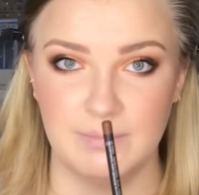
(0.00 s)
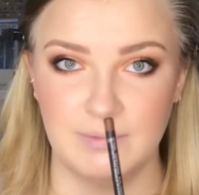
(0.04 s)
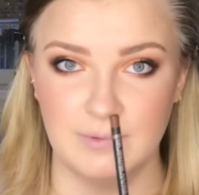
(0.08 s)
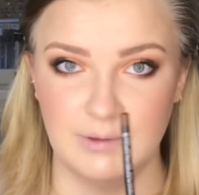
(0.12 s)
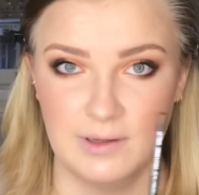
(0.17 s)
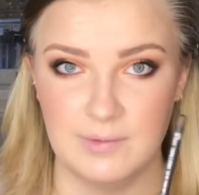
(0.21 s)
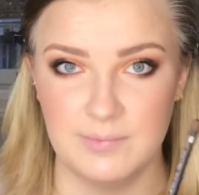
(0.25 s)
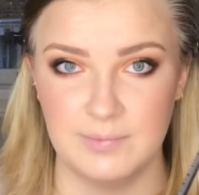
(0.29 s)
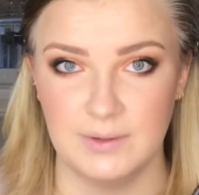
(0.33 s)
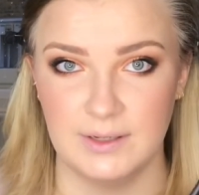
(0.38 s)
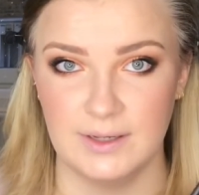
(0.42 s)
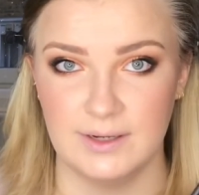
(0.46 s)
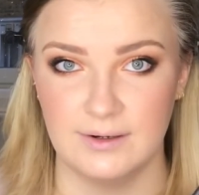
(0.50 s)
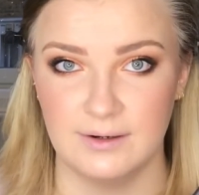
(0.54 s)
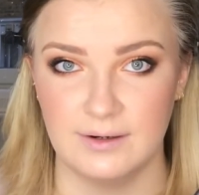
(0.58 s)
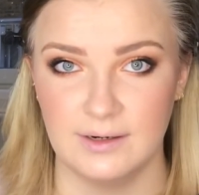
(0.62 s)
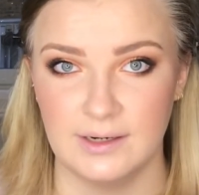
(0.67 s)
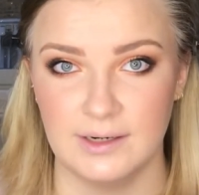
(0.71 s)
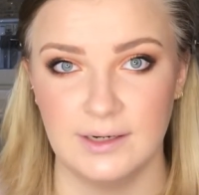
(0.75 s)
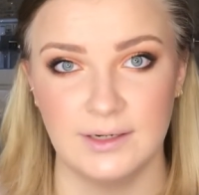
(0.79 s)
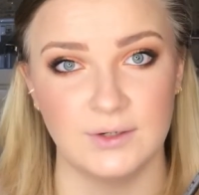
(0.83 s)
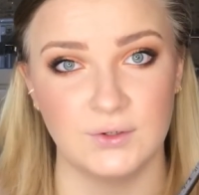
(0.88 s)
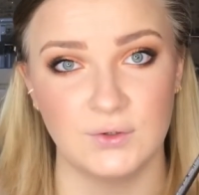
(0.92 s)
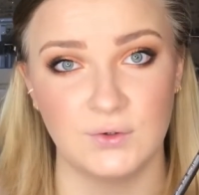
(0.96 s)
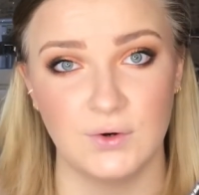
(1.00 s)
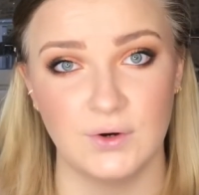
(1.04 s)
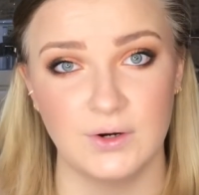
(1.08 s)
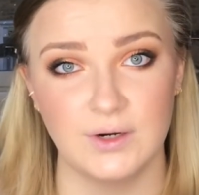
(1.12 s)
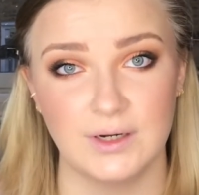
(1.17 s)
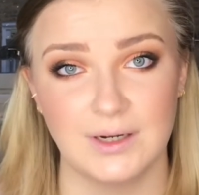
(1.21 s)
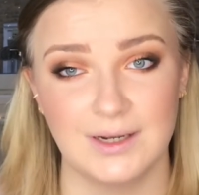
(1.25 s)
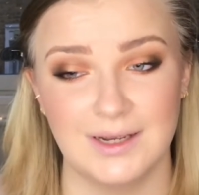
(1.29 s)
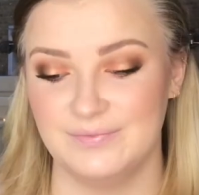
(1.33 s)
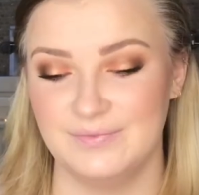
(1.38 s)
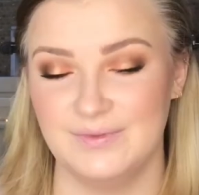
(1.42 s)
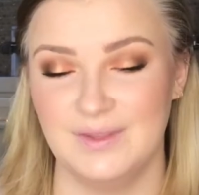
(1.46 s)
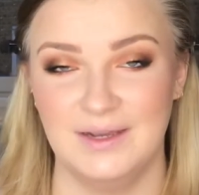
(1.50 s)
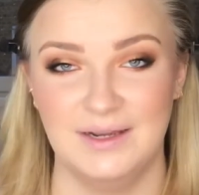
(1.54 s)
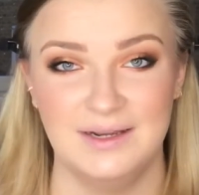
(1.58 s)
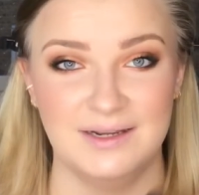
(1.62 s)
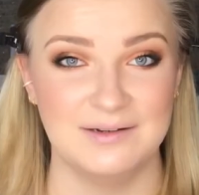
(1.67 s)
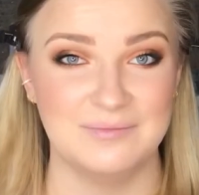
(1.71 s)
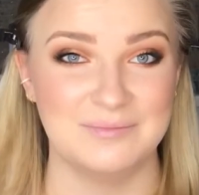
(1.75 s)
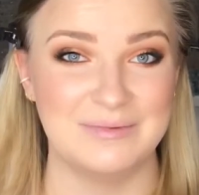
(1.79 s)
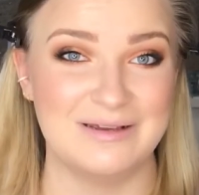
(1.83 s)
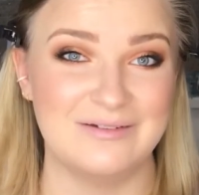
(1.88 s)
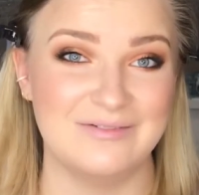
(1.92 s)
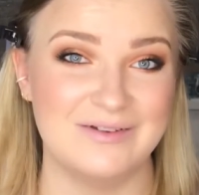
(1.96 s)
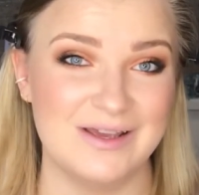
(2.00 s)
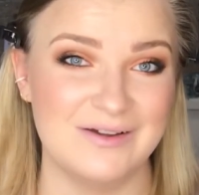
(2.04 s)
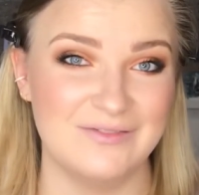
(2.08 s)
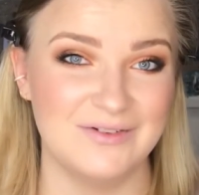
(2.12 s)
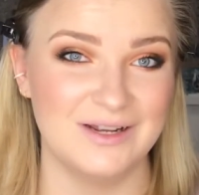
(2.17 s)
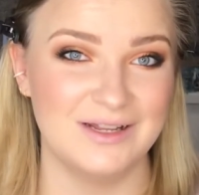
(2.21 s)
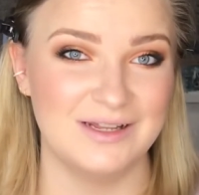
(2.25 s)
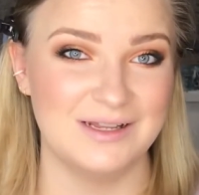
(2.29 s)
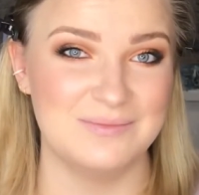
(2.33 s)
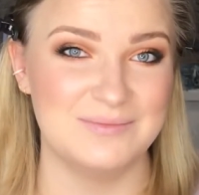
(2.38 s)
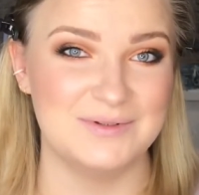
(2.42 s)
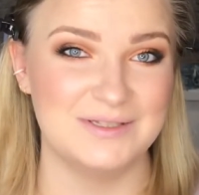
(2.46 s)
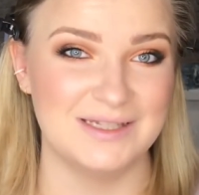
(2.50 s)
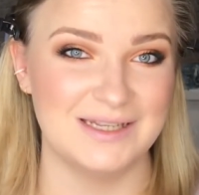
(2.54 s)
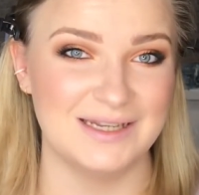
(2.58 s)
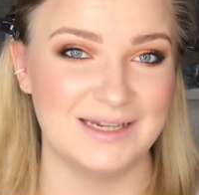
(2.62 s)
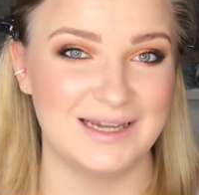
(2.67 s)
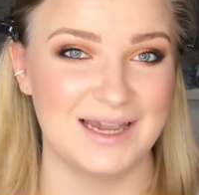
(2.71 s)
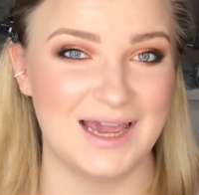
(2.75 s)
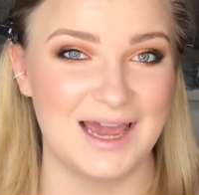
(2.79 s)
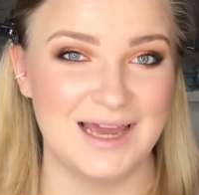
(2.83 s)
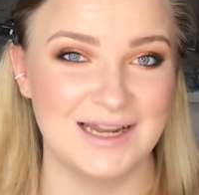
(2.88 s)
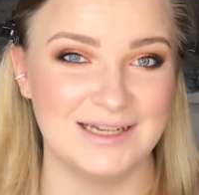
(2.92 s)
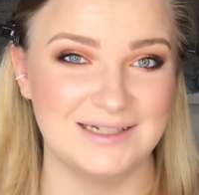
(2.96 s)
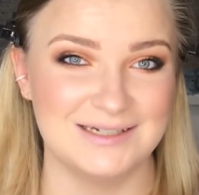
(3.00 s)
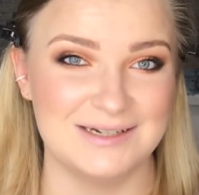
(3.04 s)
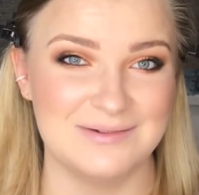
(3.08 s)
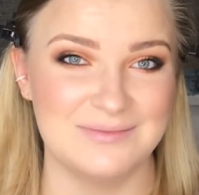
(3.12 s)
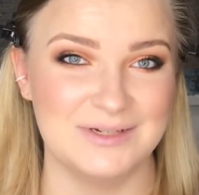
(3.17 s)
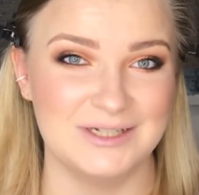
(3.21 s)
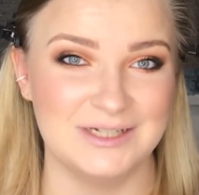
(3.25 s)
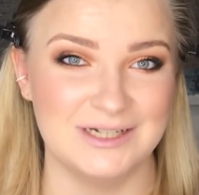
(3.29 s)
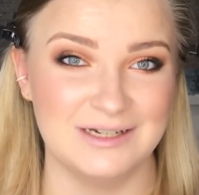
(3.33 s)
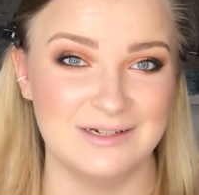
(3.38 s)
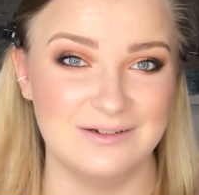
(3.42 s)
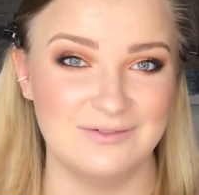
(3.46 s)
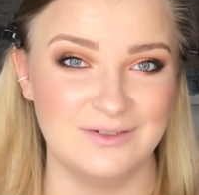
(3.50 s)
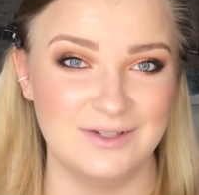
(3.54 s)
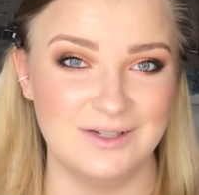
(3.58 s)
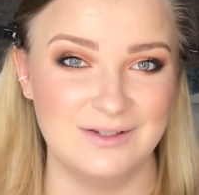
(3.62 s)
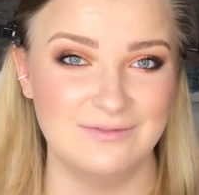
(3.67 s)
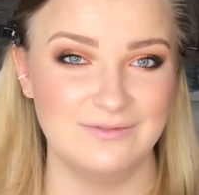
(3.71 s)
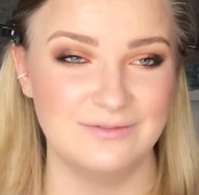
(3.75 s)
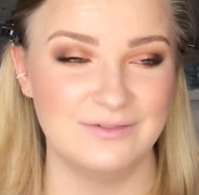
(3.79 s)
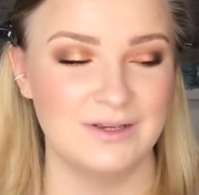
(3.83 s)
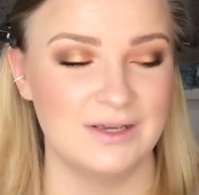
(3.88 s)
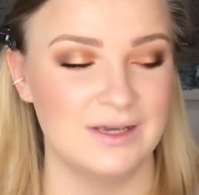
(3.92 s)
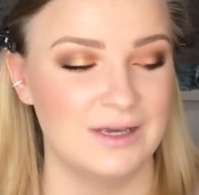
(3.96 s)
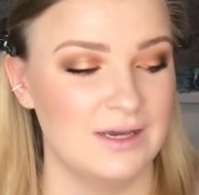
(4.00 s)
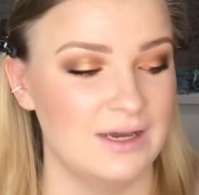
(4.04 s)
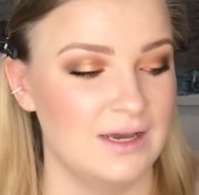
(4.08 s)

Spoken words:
lip liner in Cork and my favorite lipstick at Jamie Genevieve.